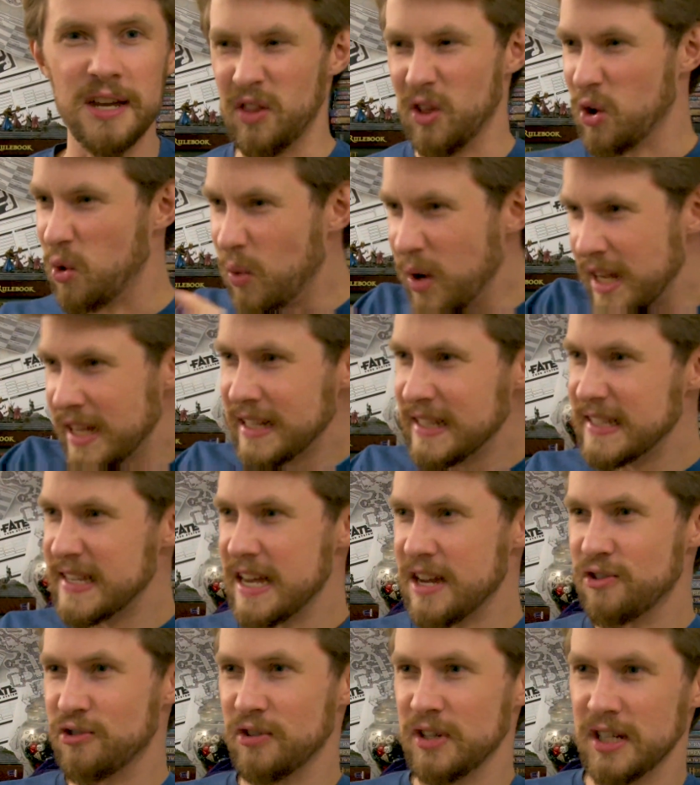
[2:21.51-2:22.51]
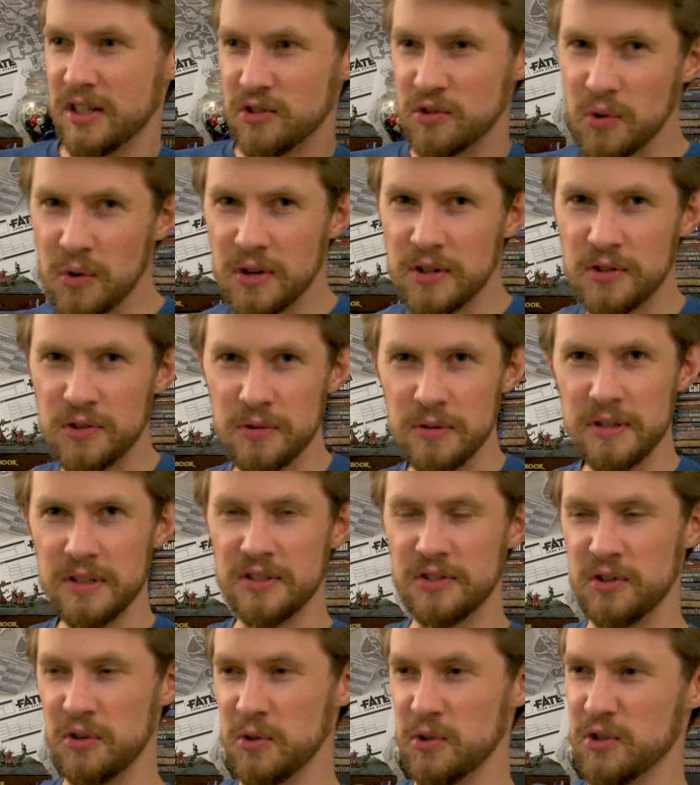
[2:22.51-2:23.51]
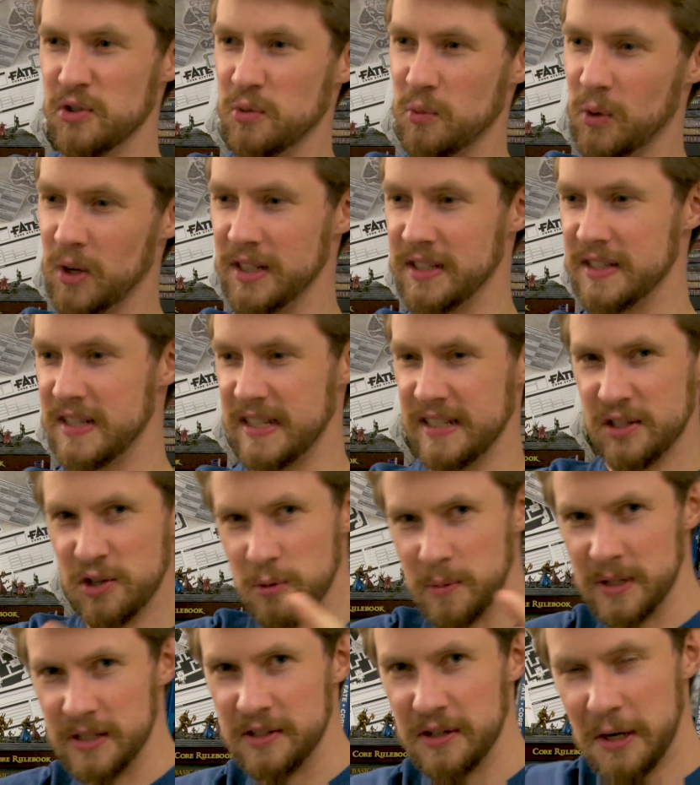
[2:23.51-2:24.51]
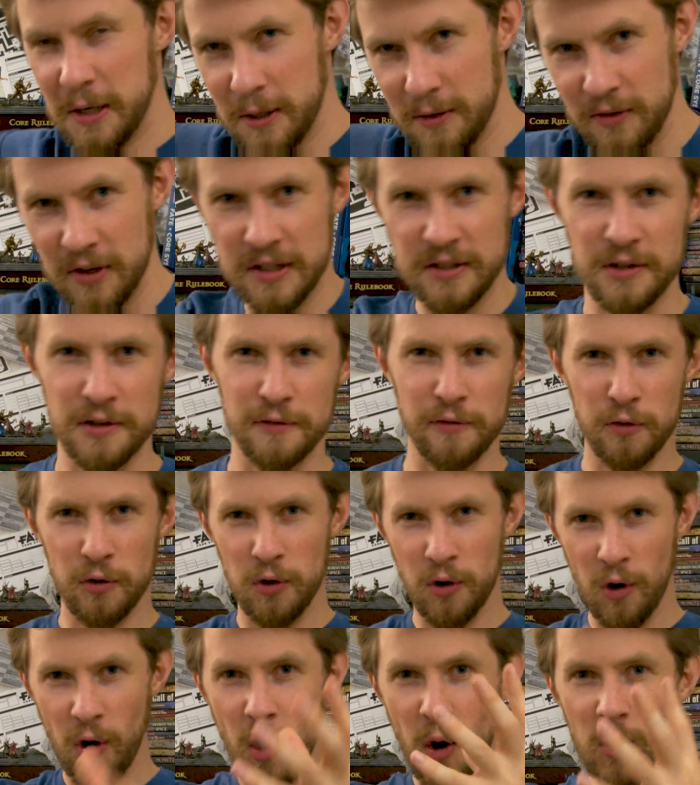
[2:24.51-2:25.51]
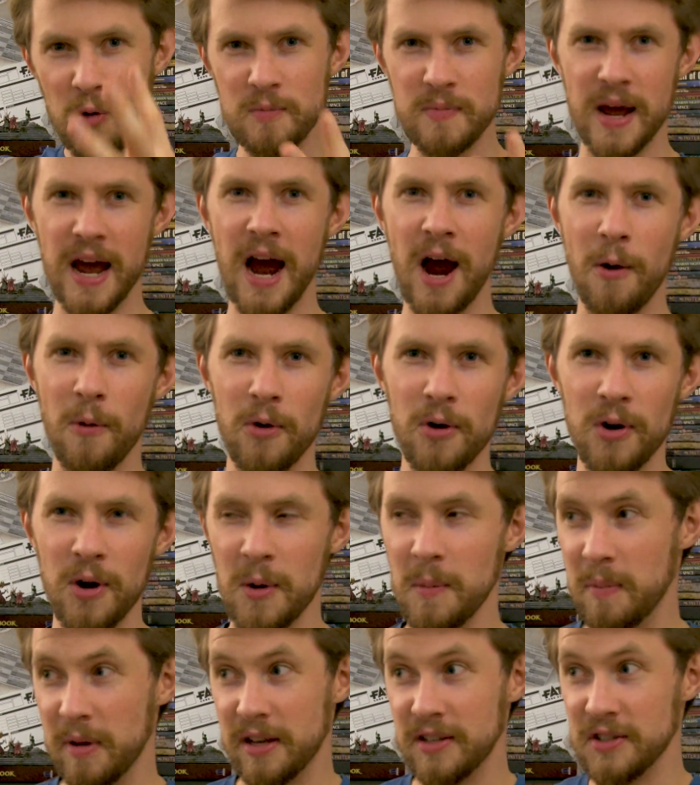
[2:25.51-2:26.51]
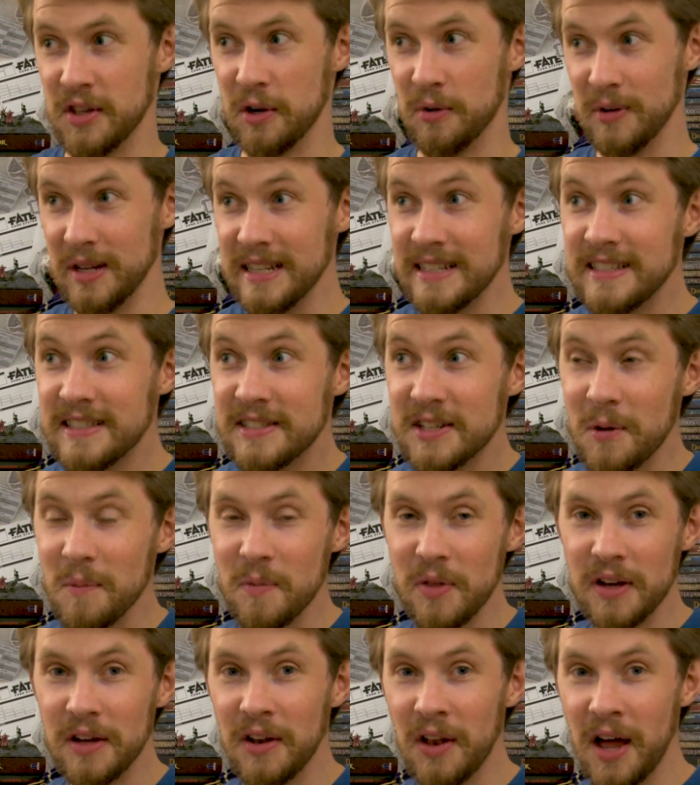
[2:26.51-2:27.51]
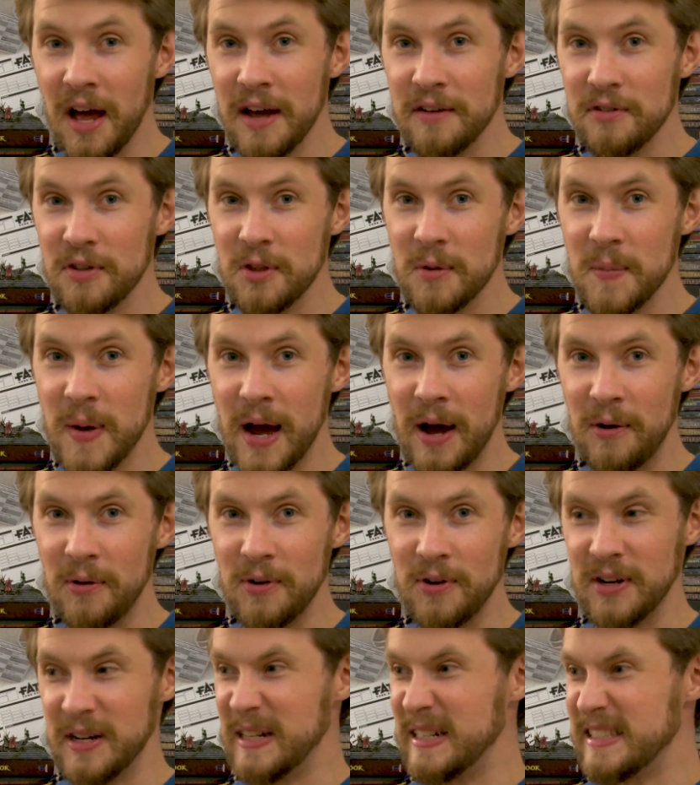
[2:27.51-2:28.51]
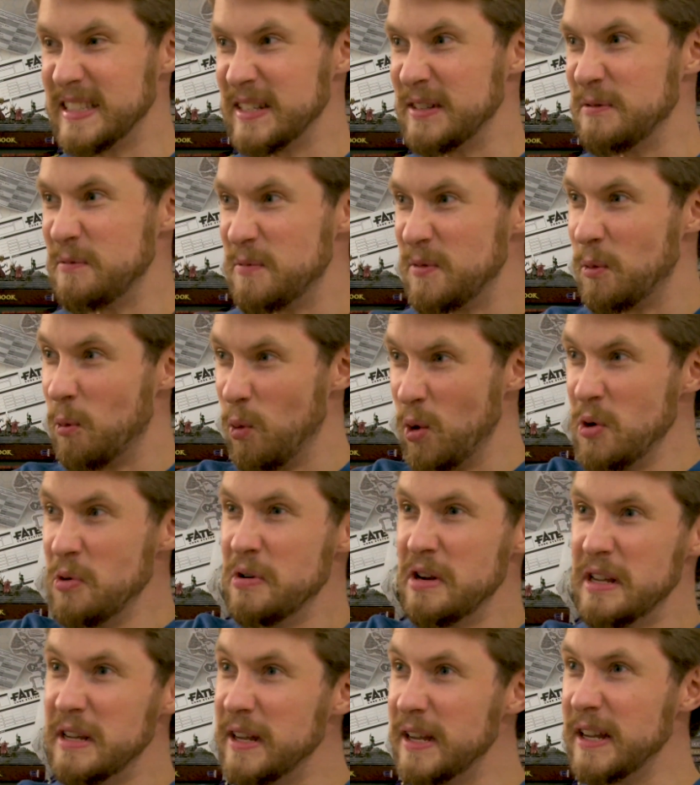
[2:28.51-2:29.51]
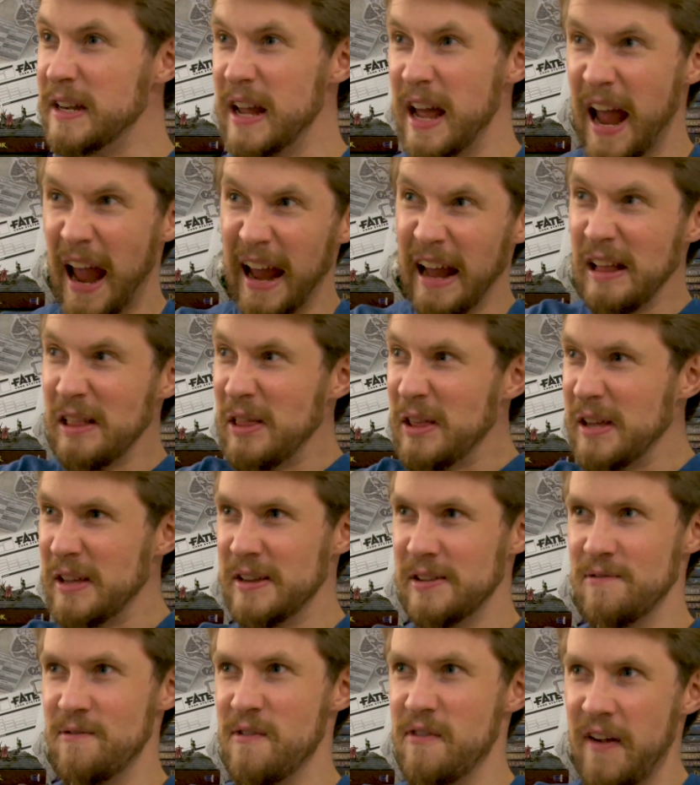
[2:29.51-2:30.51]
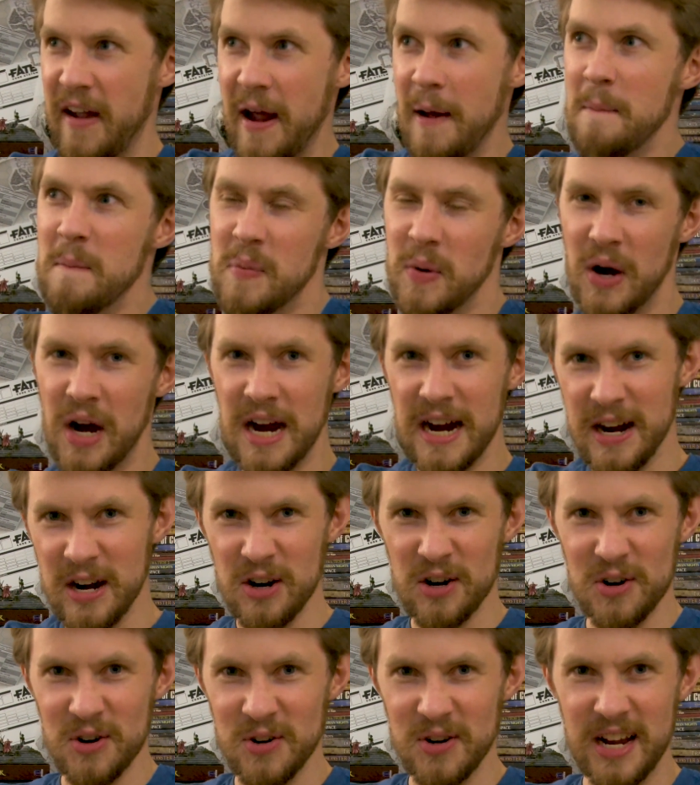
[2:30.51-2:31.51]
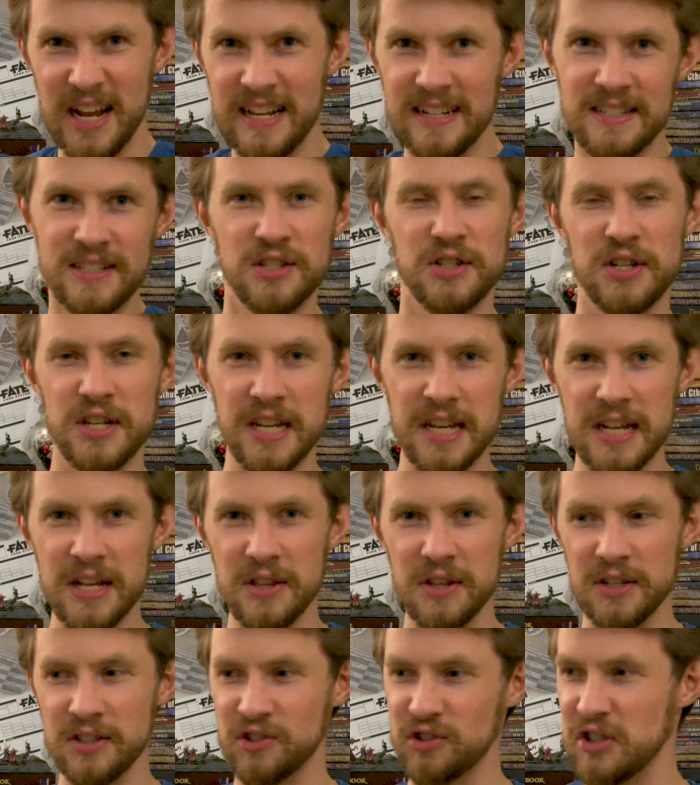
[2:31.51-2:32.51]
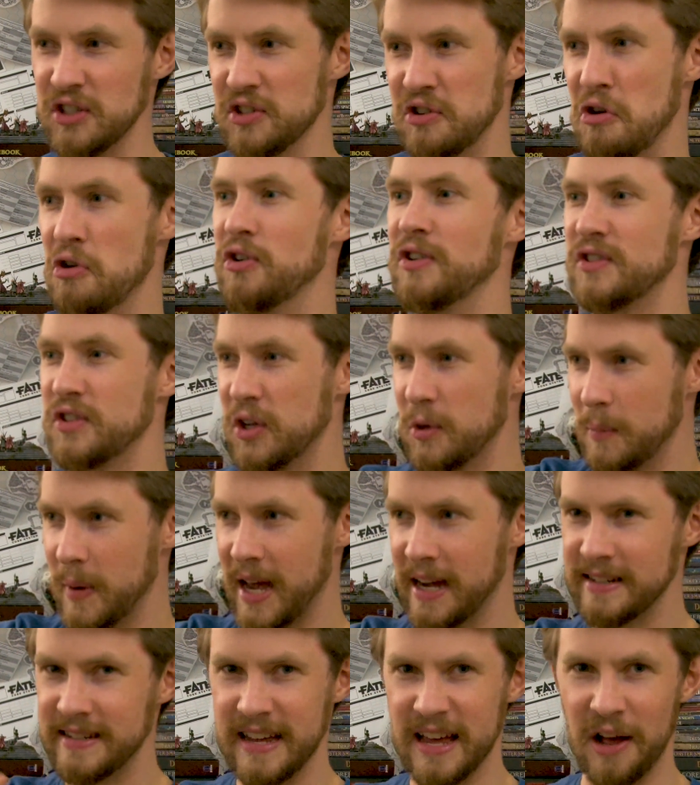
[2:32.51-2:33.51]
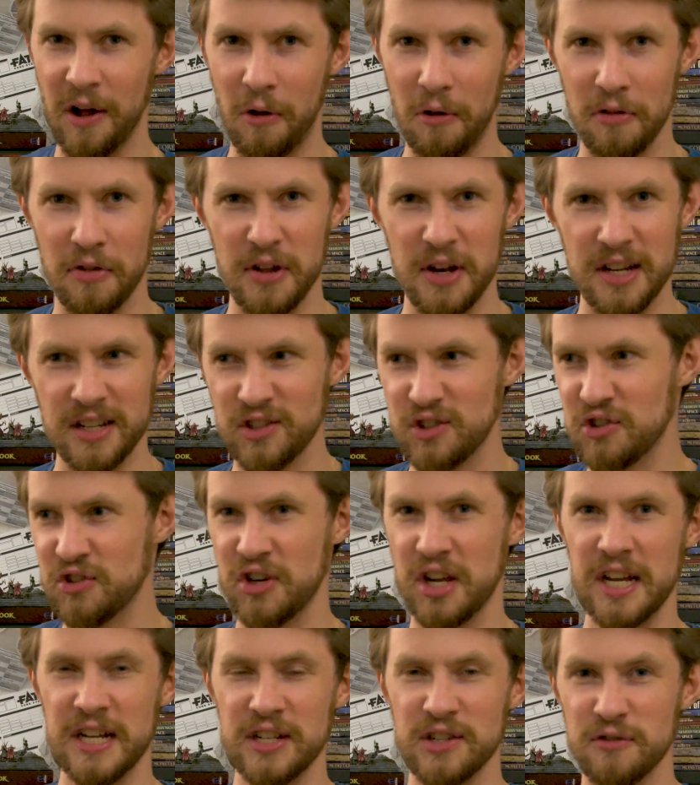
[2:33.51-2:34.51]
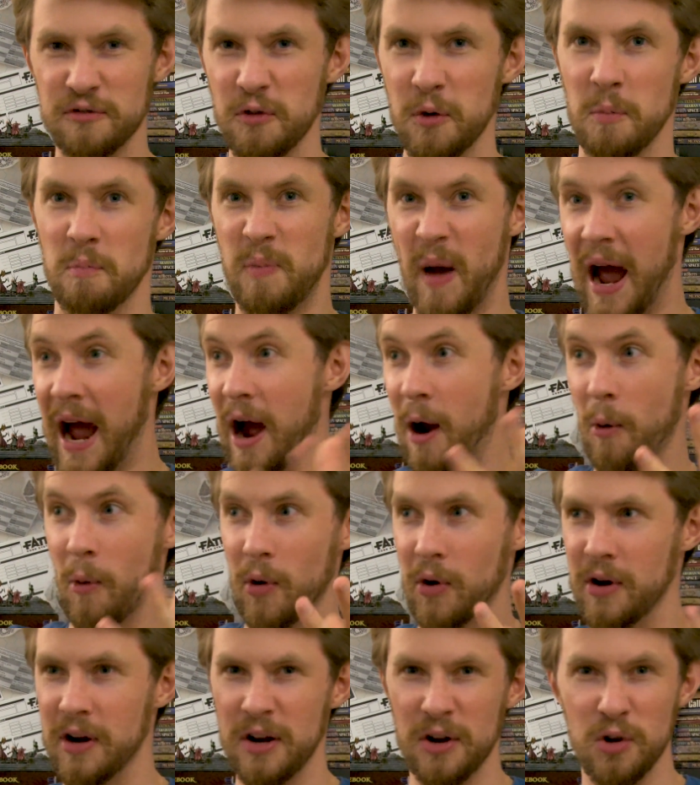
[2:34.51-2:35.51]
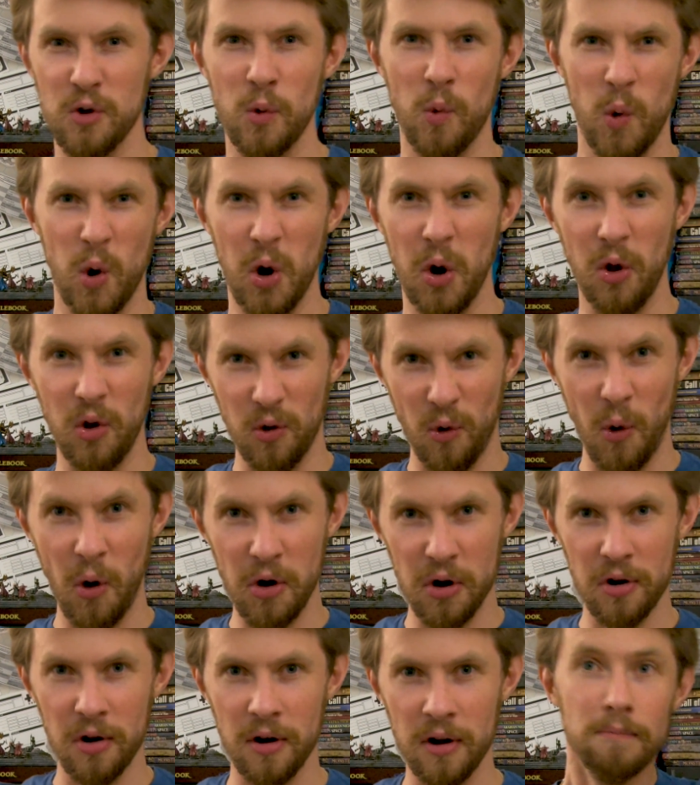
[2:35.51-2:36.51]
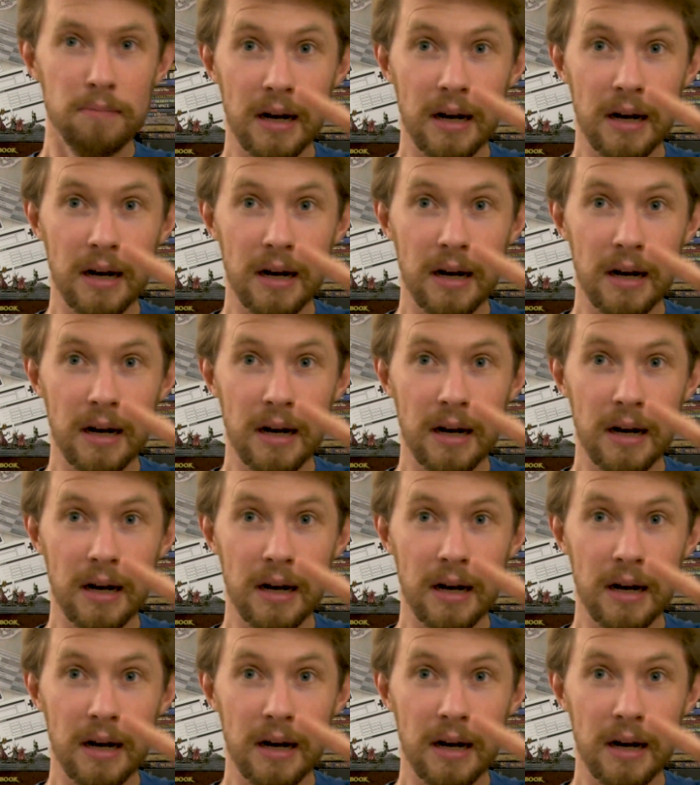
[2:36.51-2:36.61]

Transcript: And the queen's actually a sorceress who just wants these human sacrifices for her own power, because there is something alive in the mountain, and it's a wounded alien vampire entity that she's nursing back to health in exchange for power in a new world order.